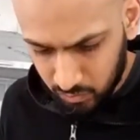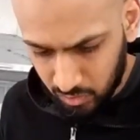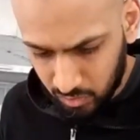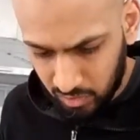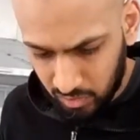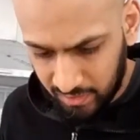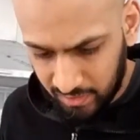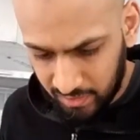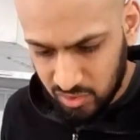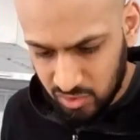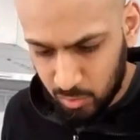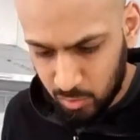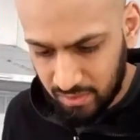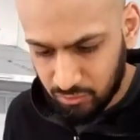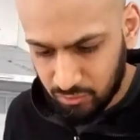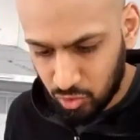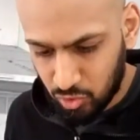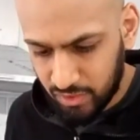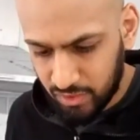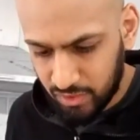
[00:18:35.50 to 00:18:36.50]
Okay, so we
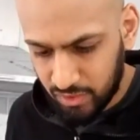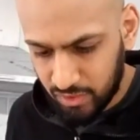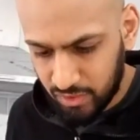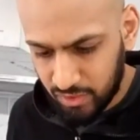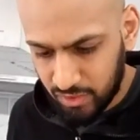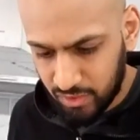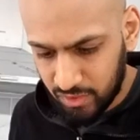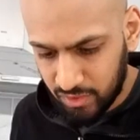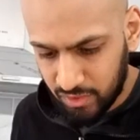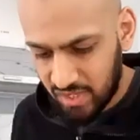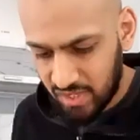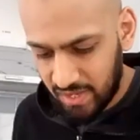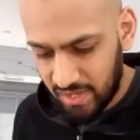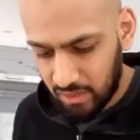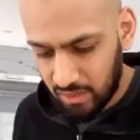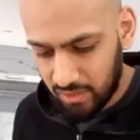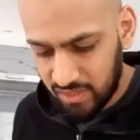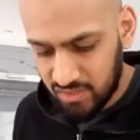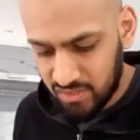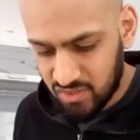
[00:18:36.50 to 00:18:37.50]
haven't got any answers yet. I
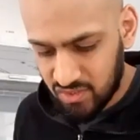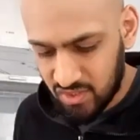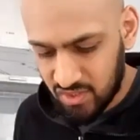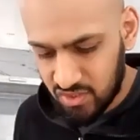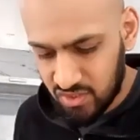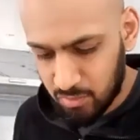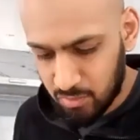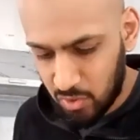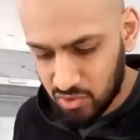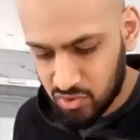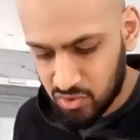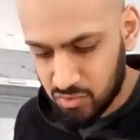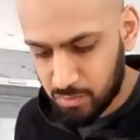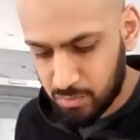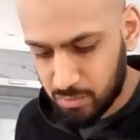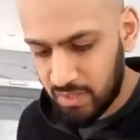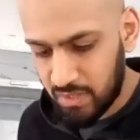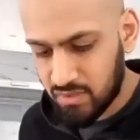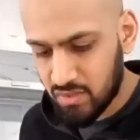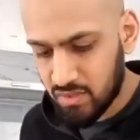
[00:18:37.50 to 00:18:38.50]
need to see some answers,
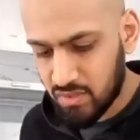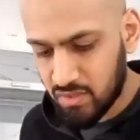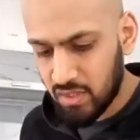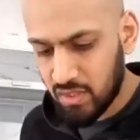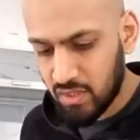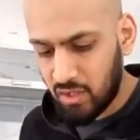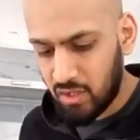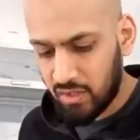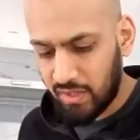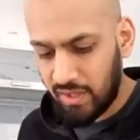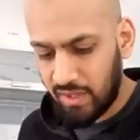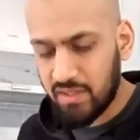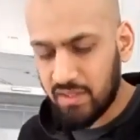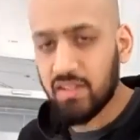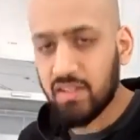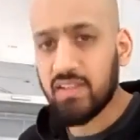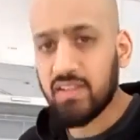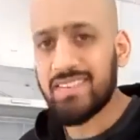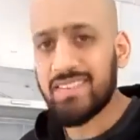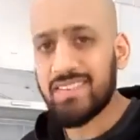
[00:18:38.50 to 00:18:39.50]
please. Okay,
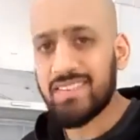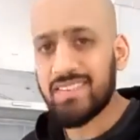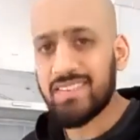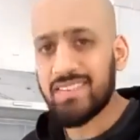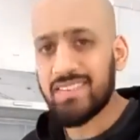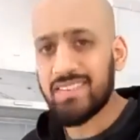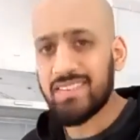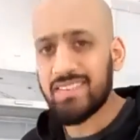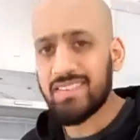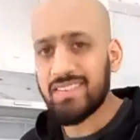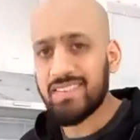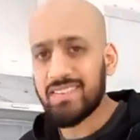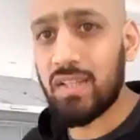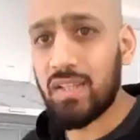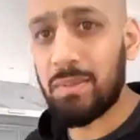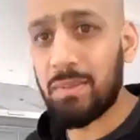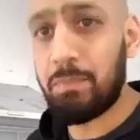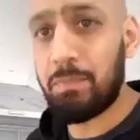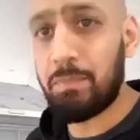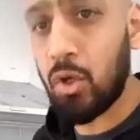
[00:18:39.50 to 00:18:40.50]
the yellow
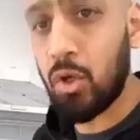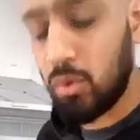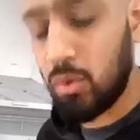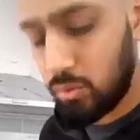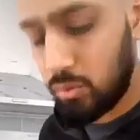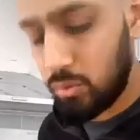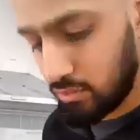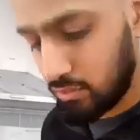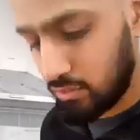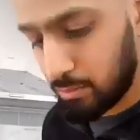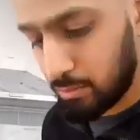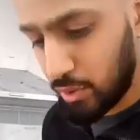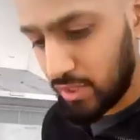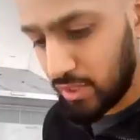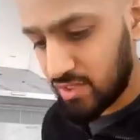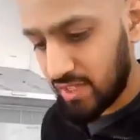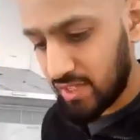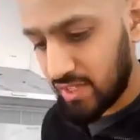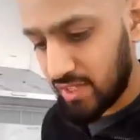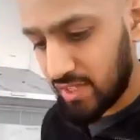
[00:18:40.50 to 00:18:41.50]
and the blue, put it
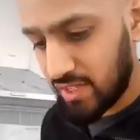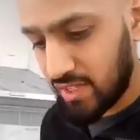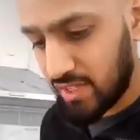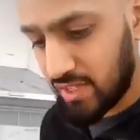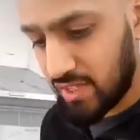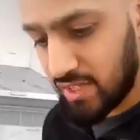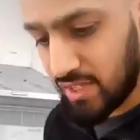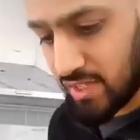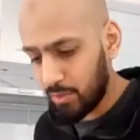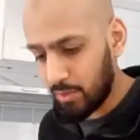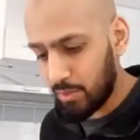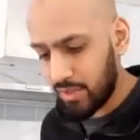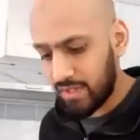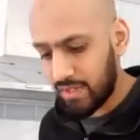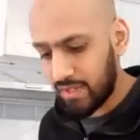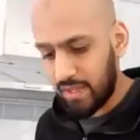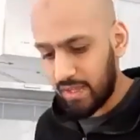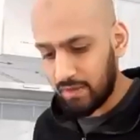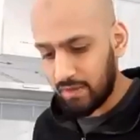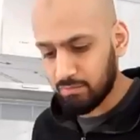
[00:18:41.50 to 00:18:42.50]
together. What are we going to
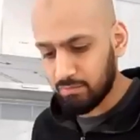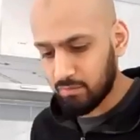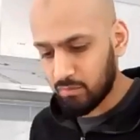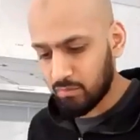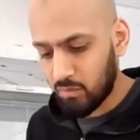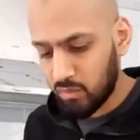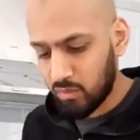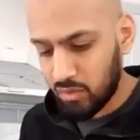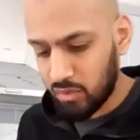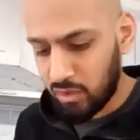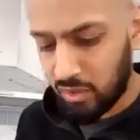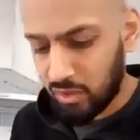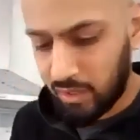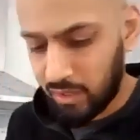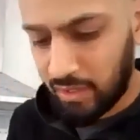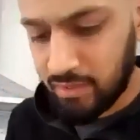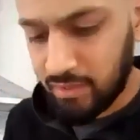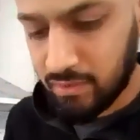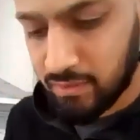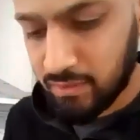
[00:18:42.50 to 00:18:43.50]
get?
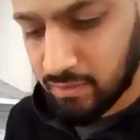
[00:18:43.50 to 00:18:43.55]
Okay.